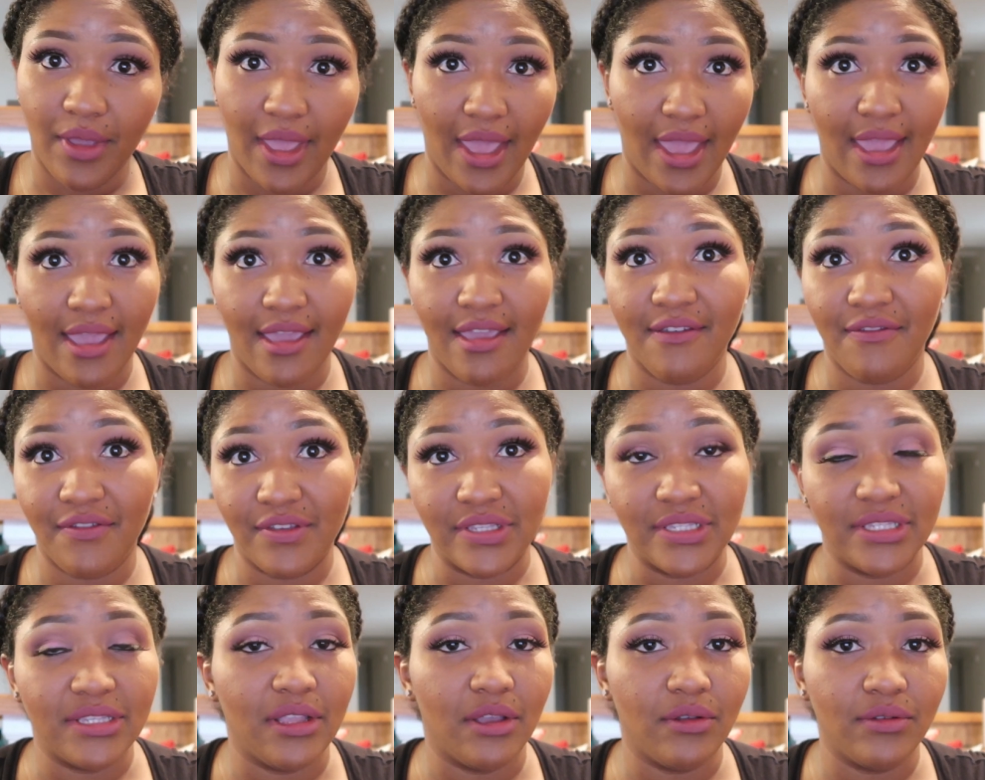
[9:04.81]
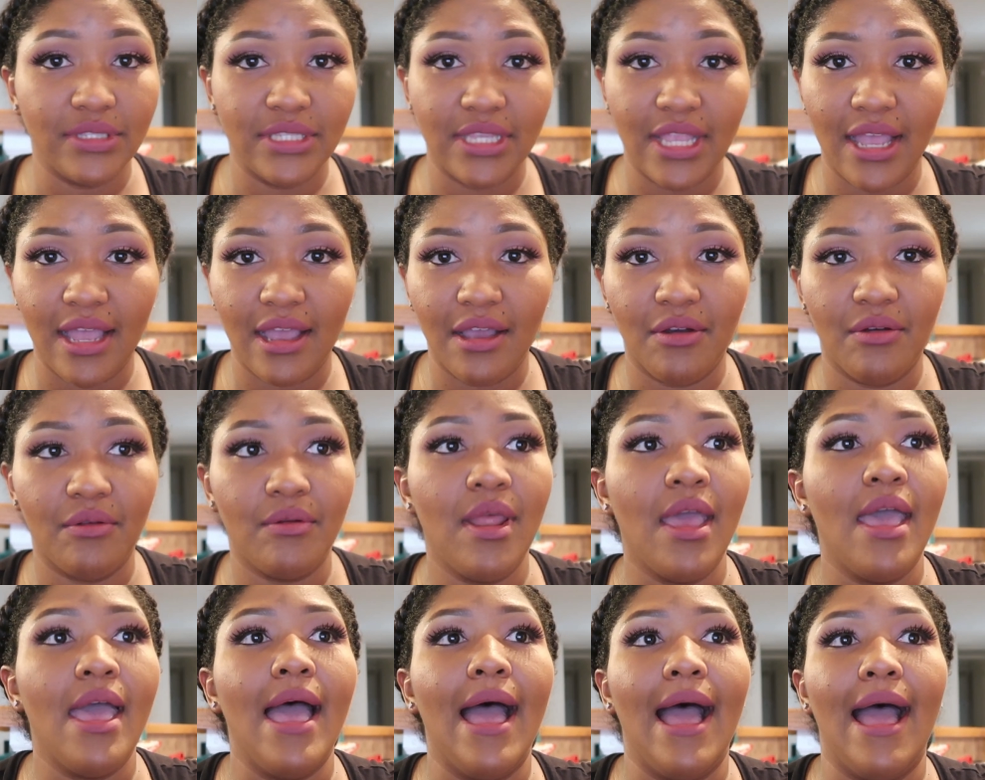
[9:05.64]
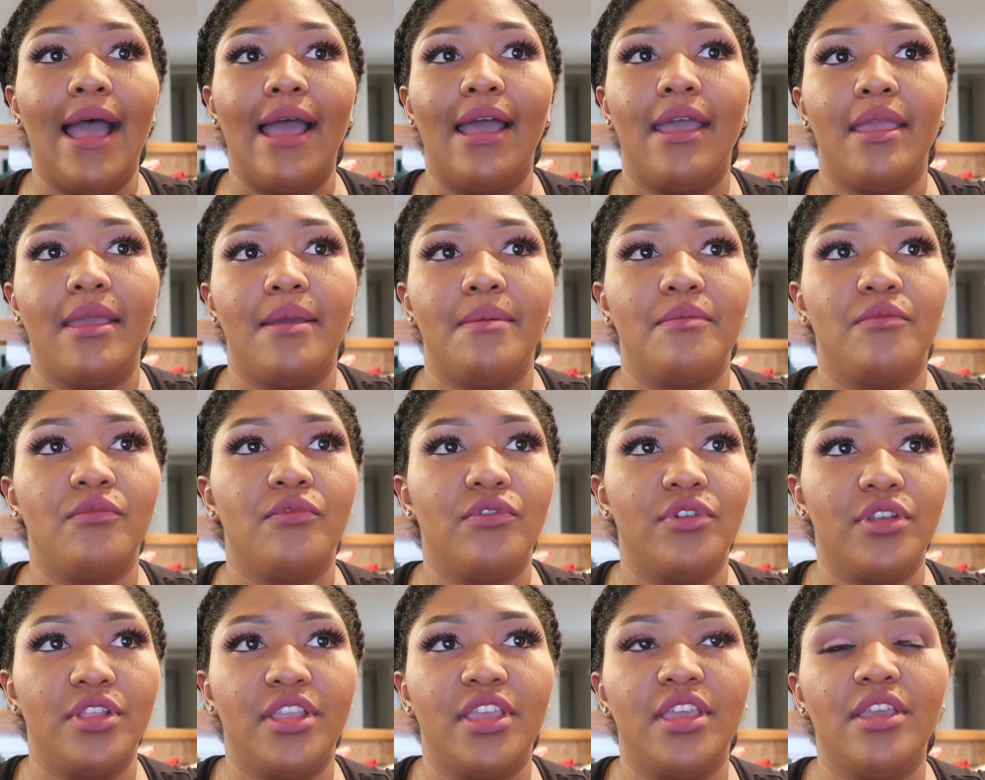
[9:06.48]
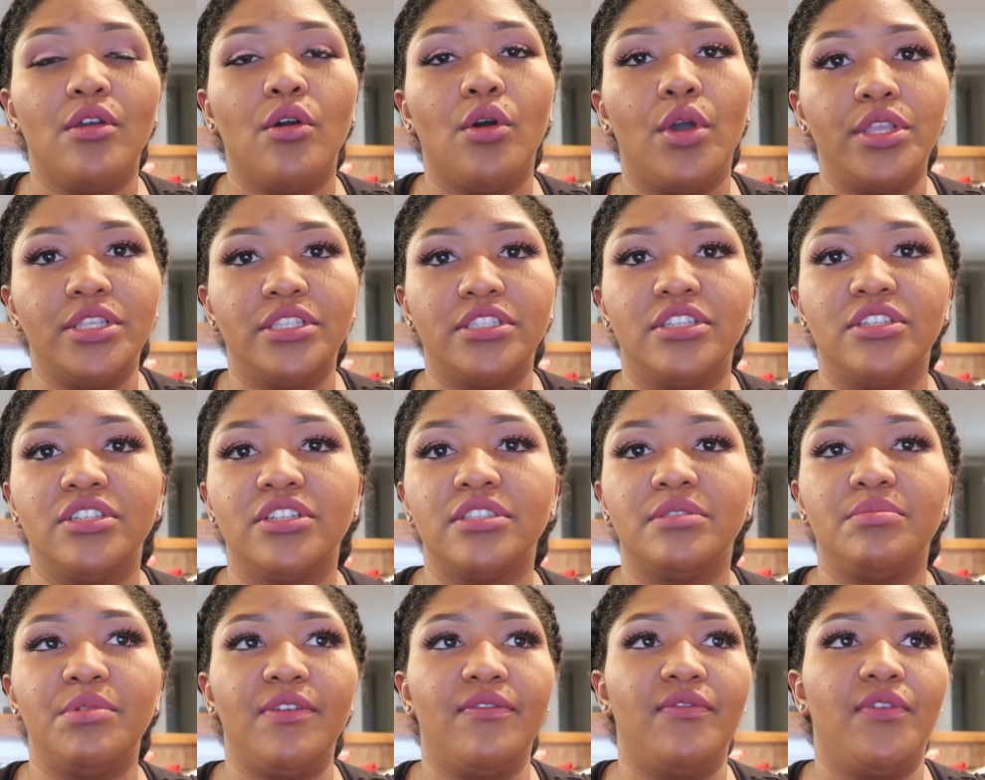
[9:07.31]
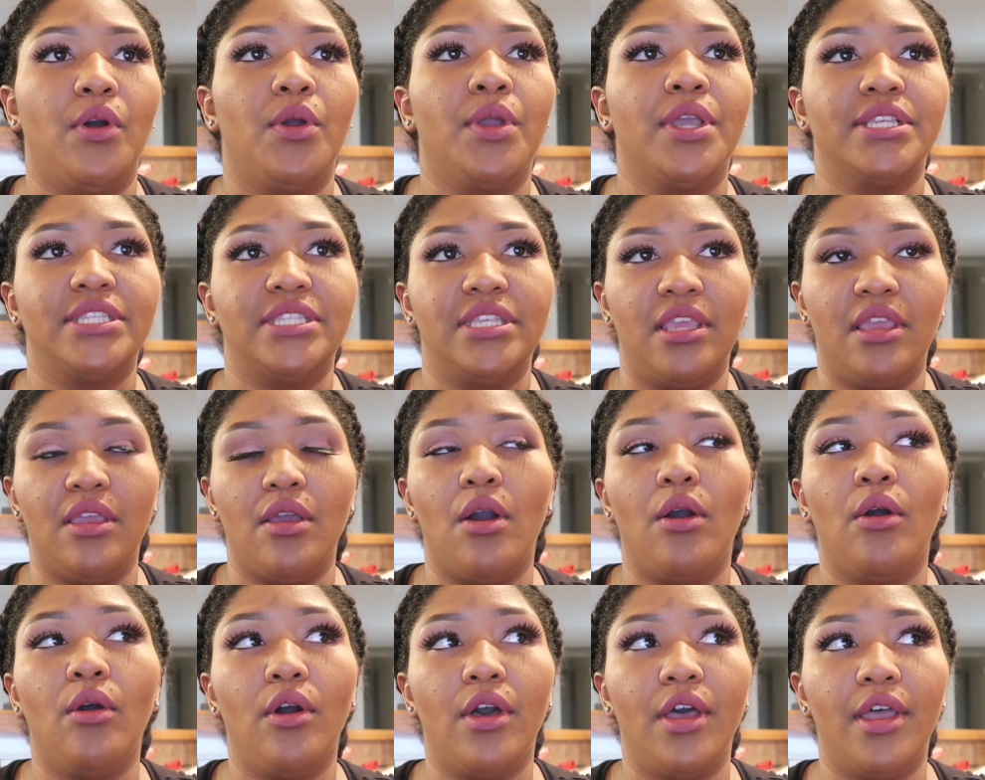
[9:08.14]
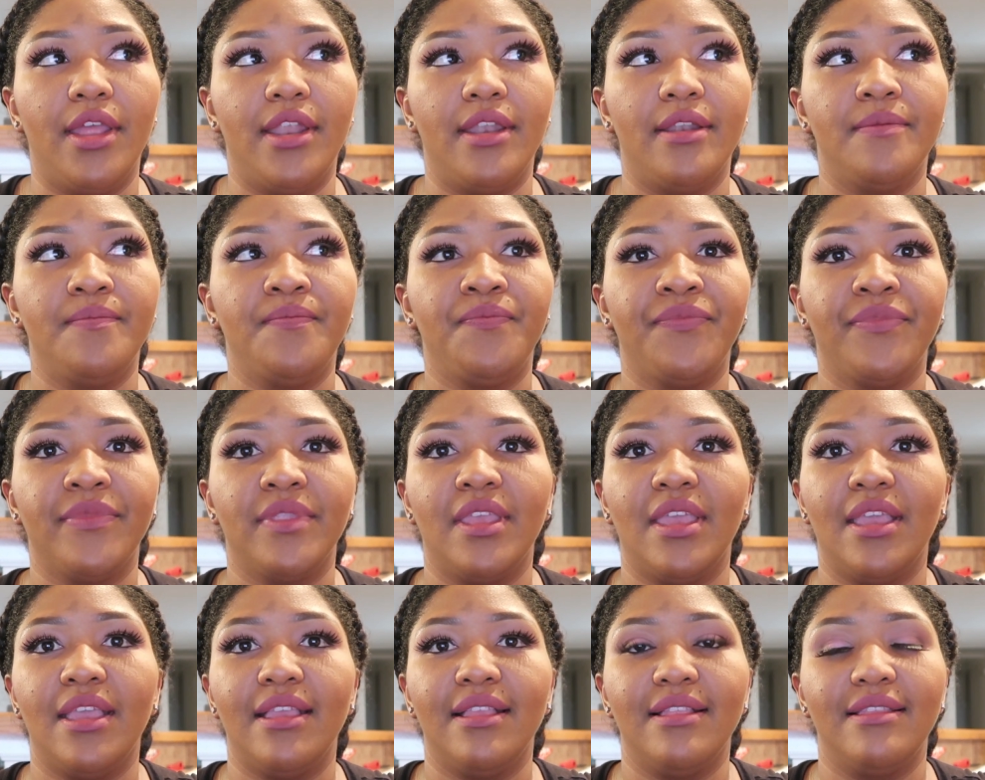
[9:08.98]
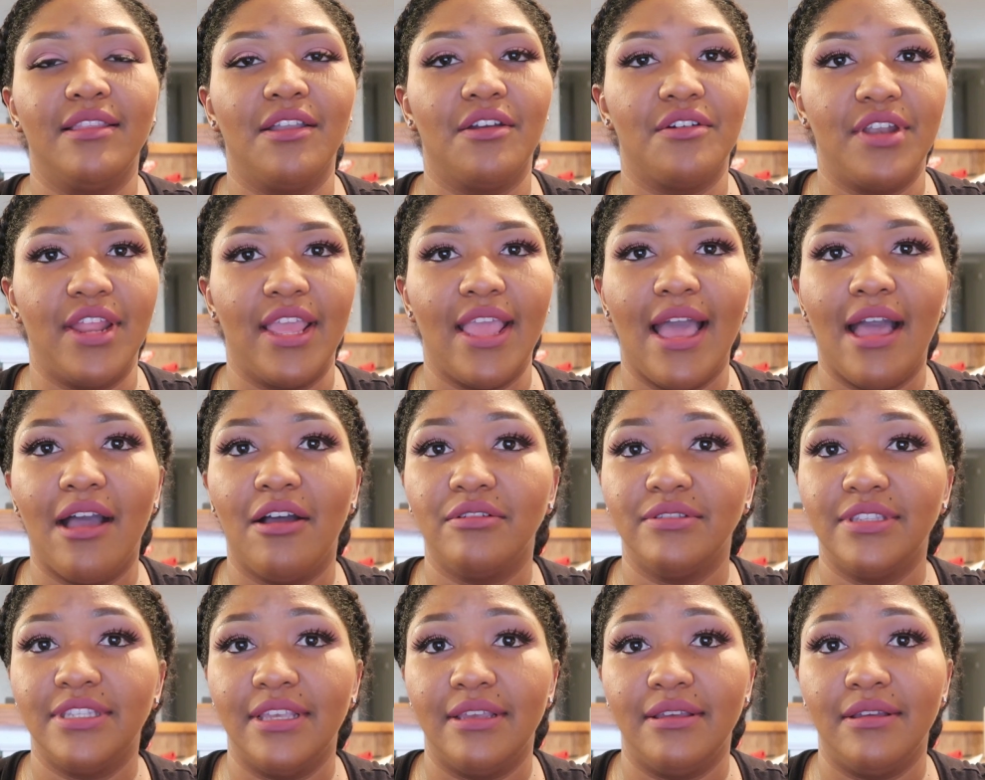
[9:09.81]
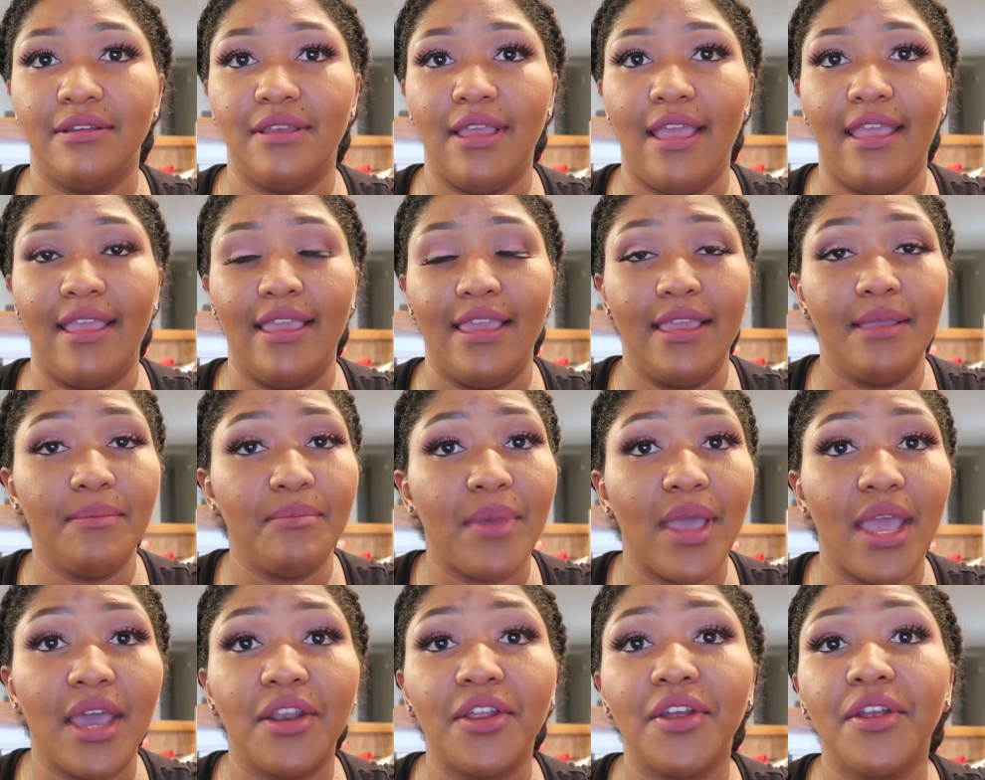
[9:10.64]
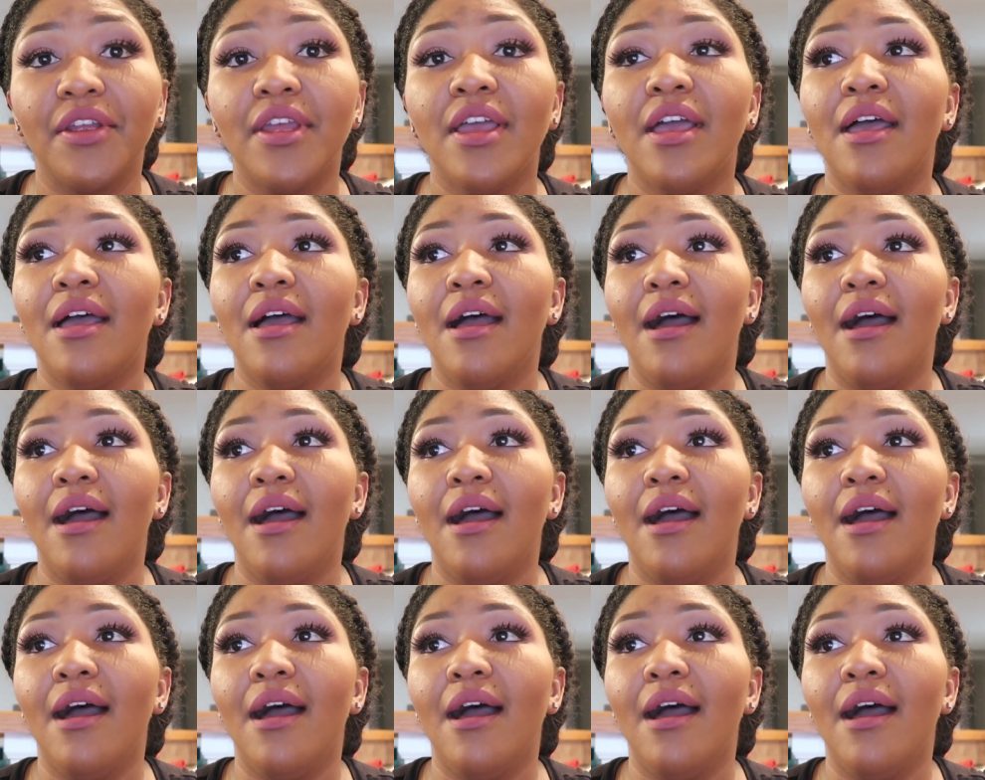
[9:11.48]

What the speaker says: okay if it slows down. I am really going to just be focusing on learning how to eat better.